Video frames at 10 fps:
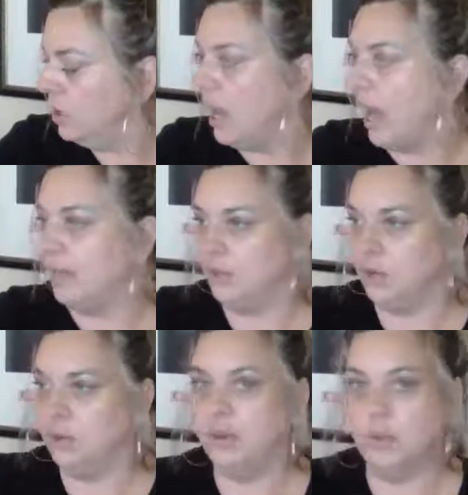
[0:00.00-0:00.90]

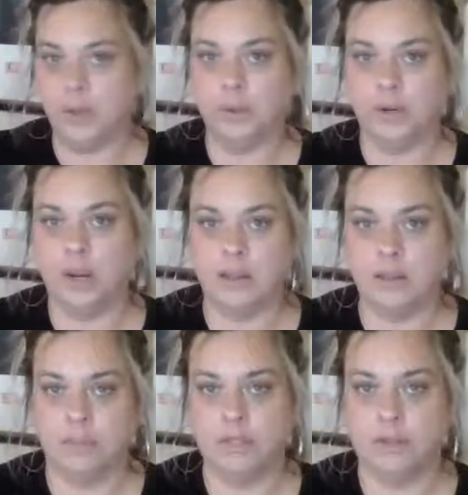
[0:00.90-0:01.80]
that we were in
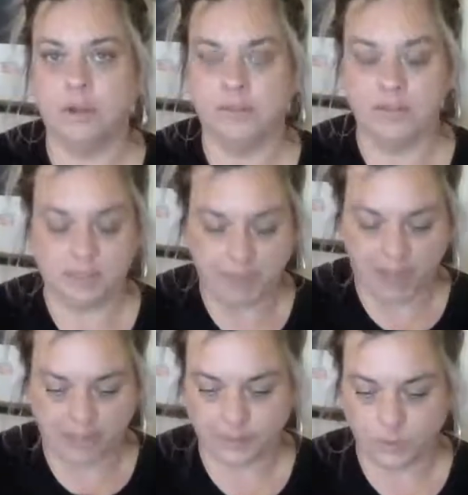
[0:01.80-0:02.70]
the middle of this
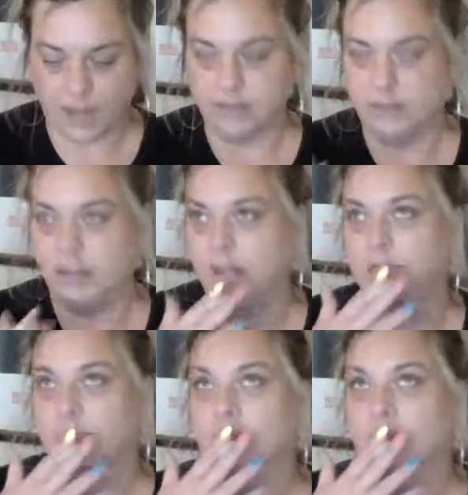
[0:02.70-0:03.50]
mass awakening